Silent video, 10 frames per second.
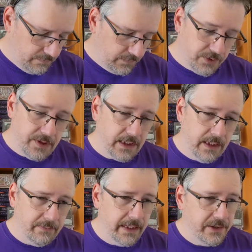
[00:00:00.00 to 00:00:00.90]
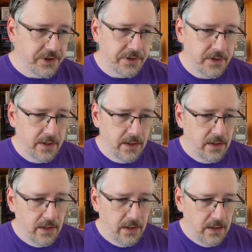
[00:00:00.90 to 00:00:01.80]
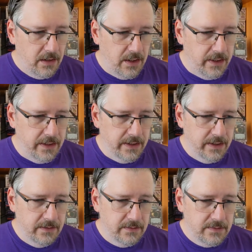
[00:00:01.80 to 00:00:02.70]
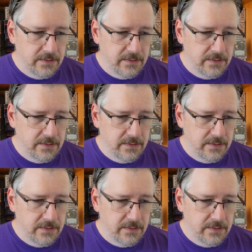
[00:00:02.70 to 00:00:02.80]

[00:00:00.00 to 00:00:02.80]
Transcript: losing that match, and